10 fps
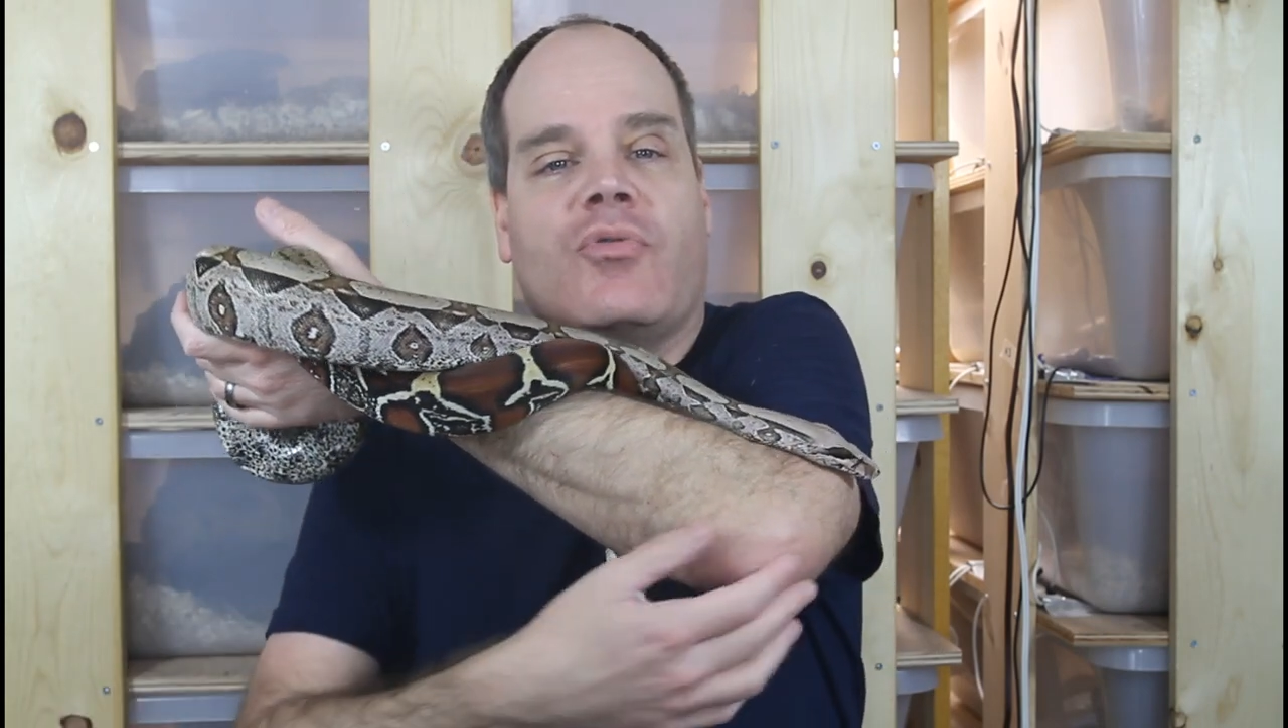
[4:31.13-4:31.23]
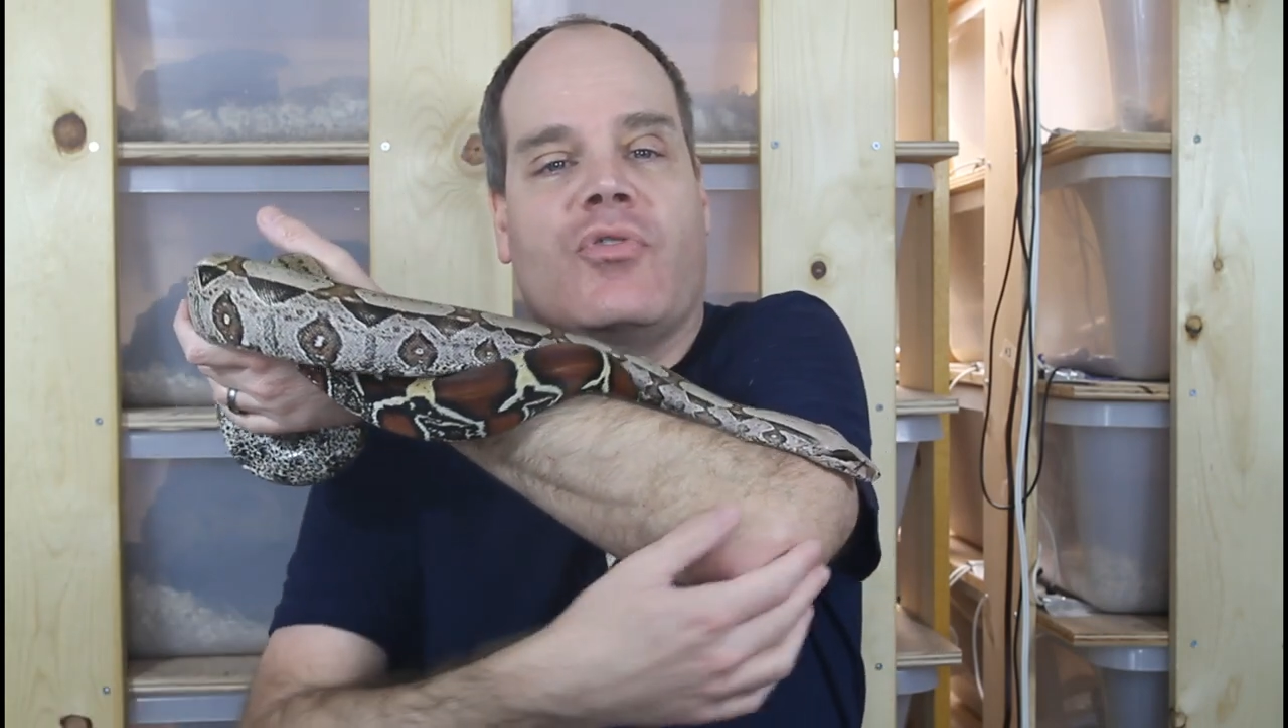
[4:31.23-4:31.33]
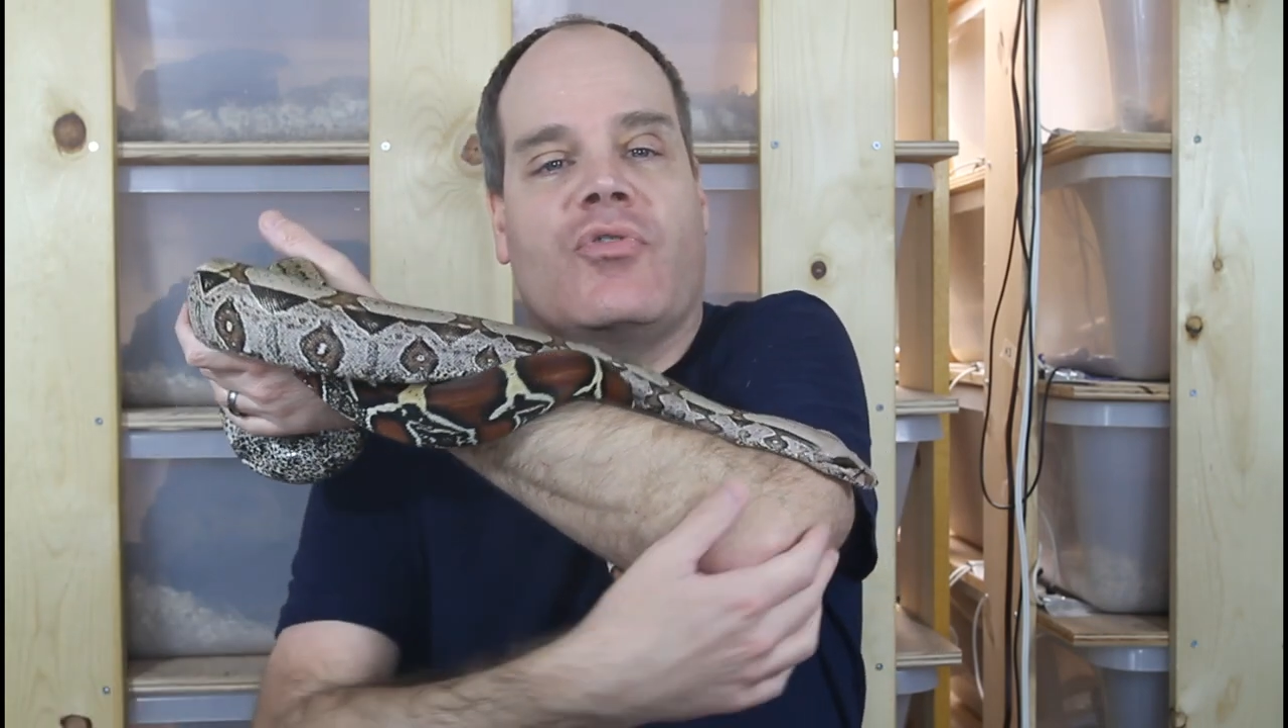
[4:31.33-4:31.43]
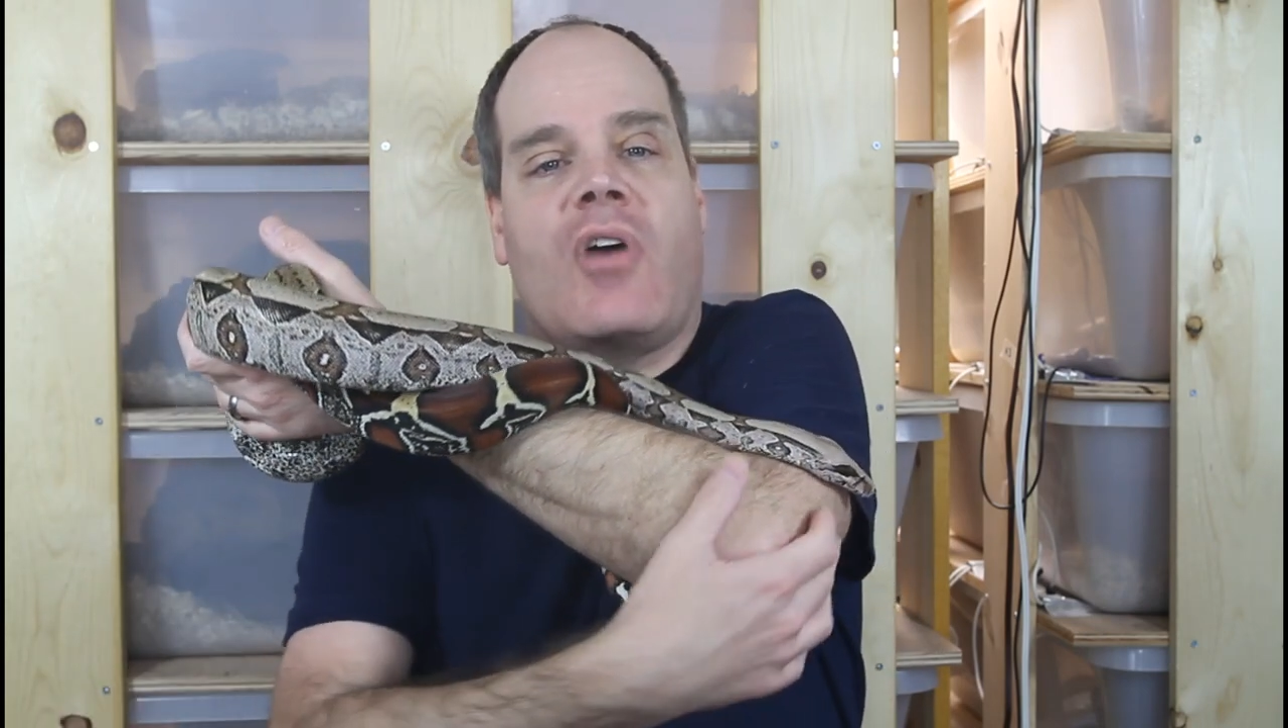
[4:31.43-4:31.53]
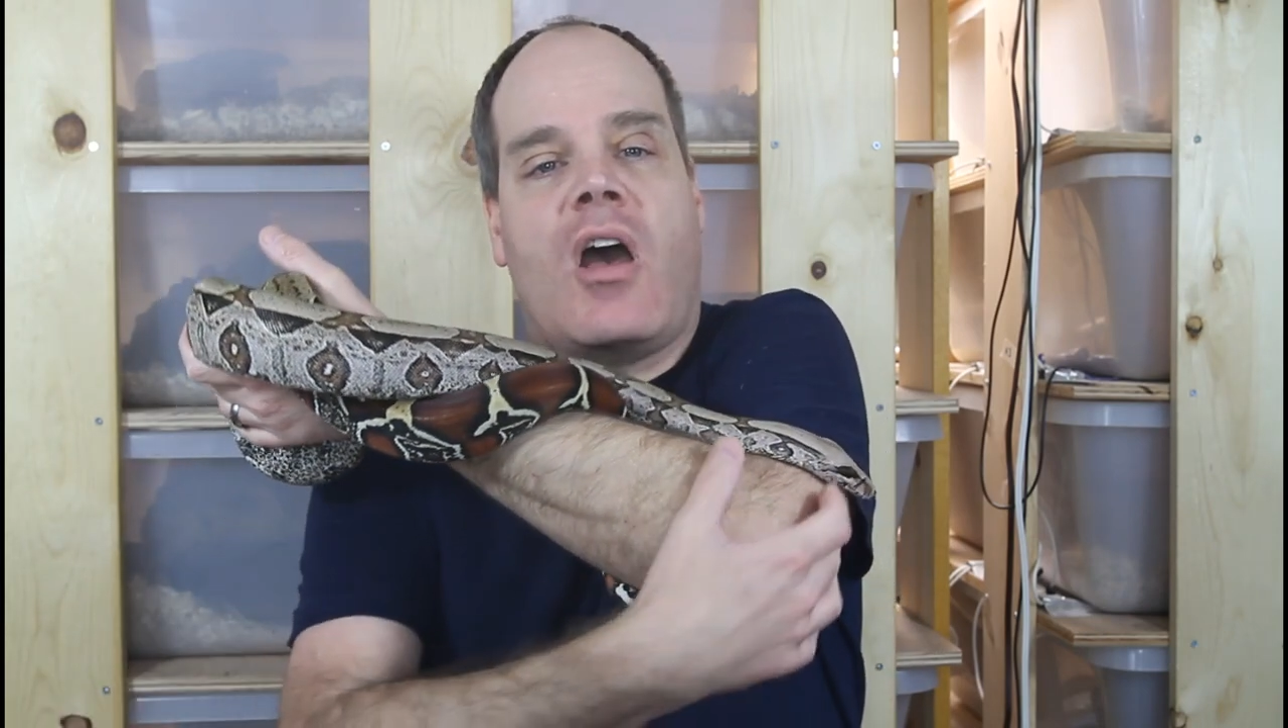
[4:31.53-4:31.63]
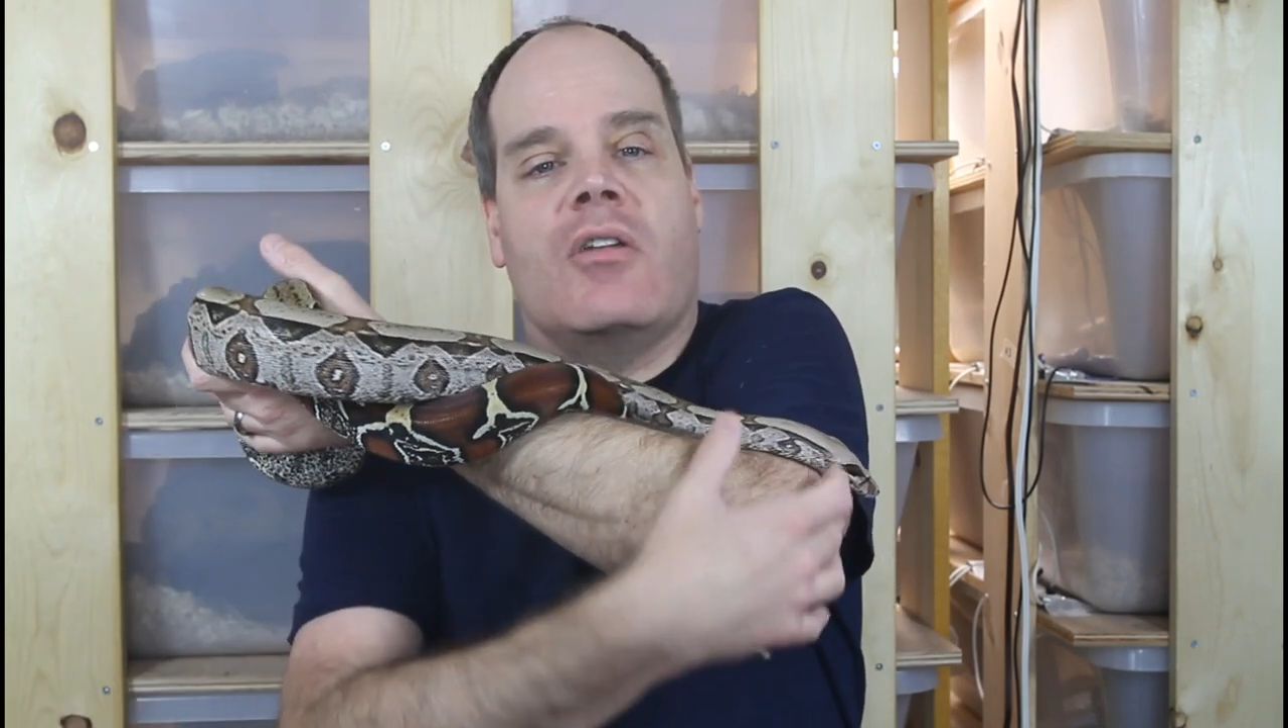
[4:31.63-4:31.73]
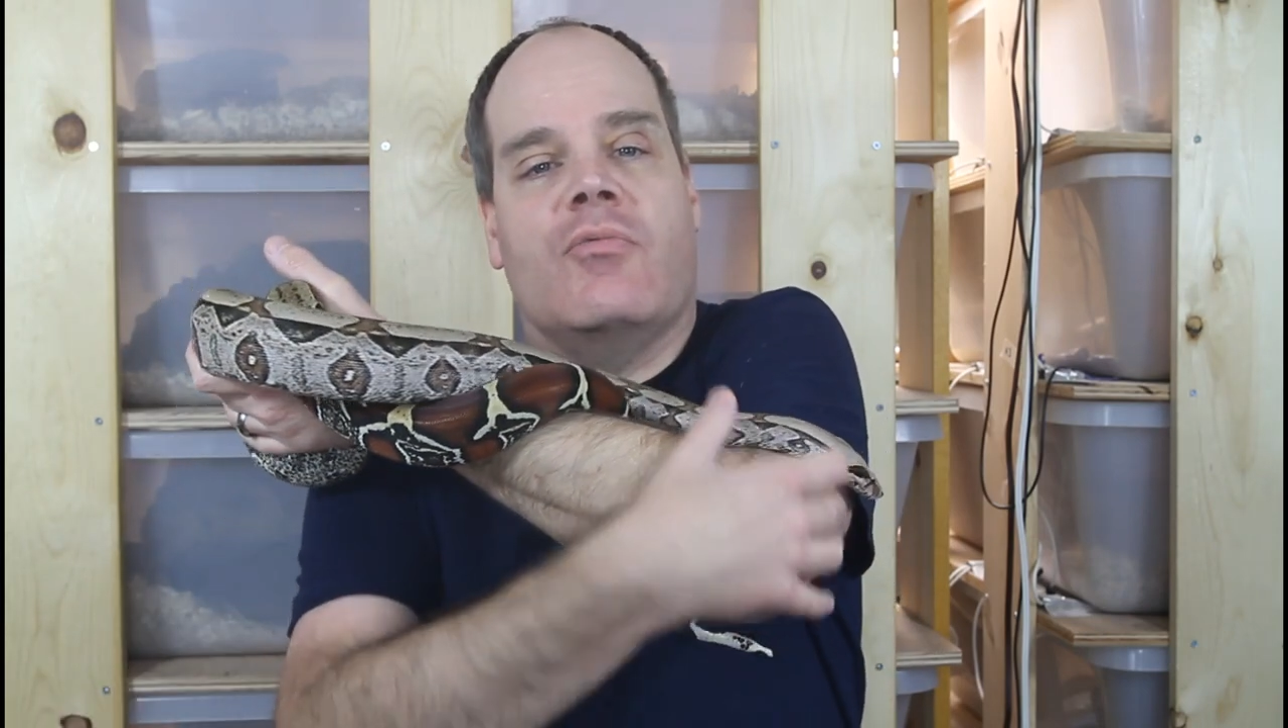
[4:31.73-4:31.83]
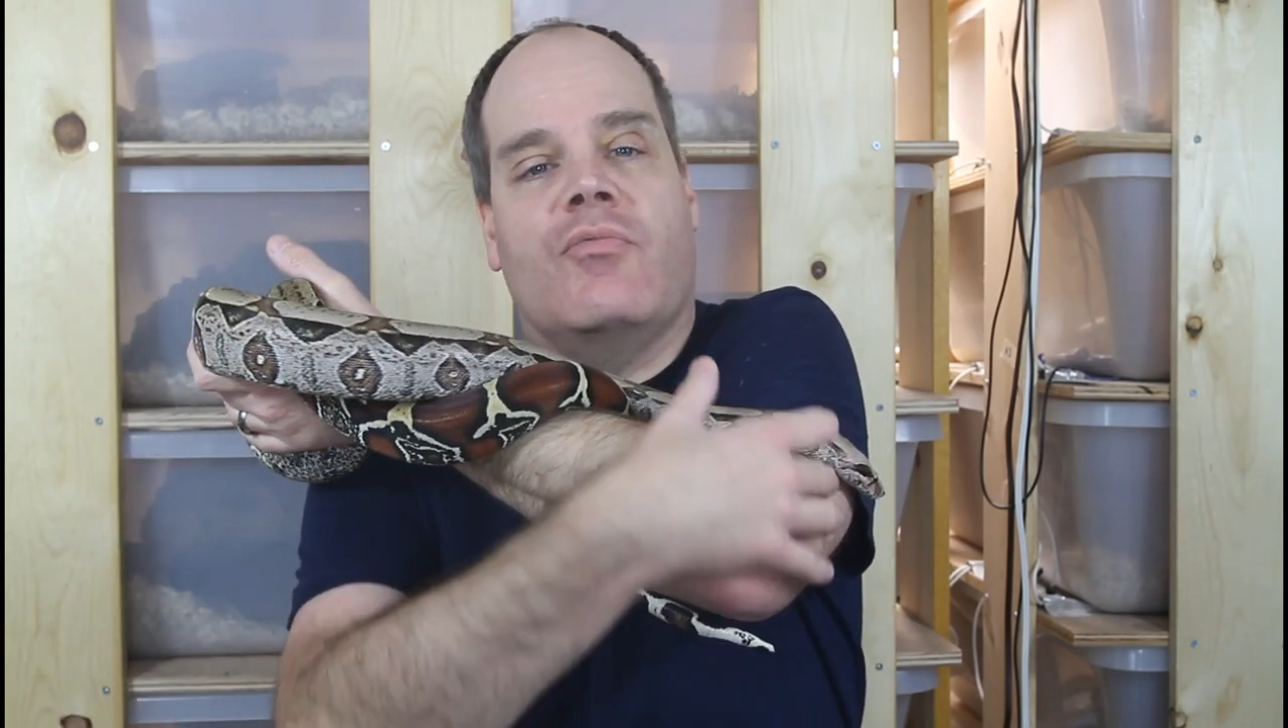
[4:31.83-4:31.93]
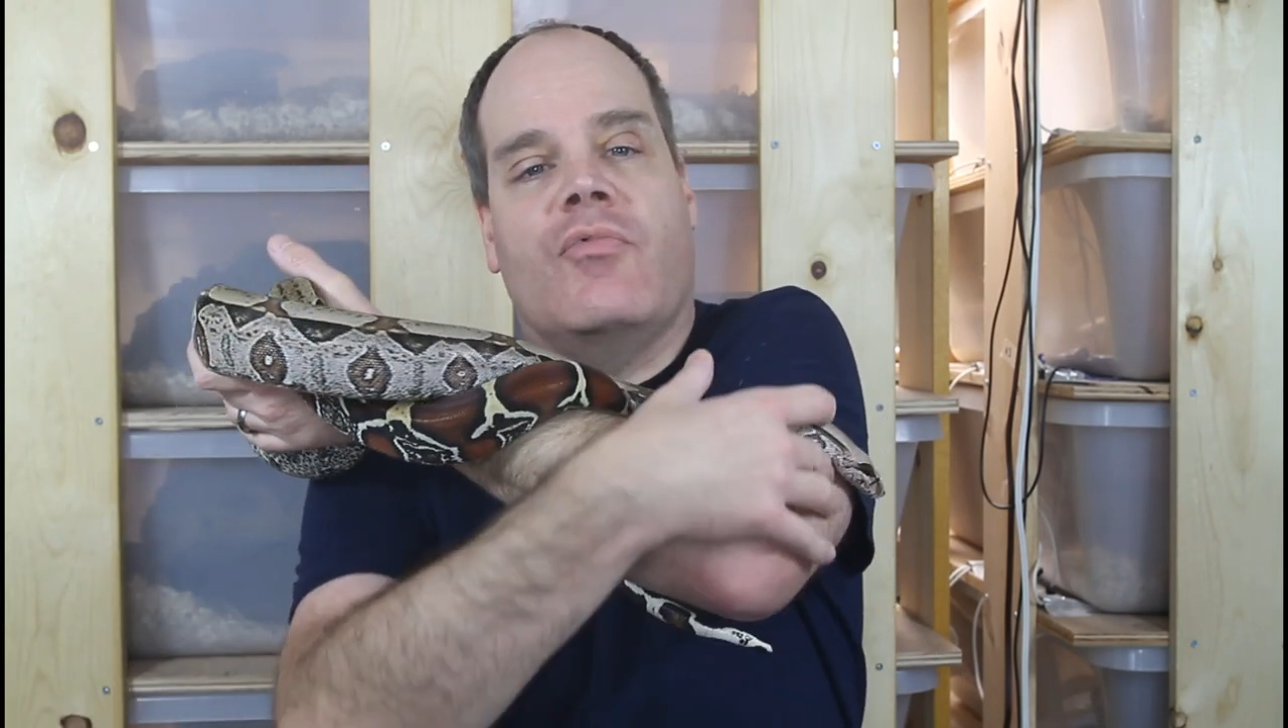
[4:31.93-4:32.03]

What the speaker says: just not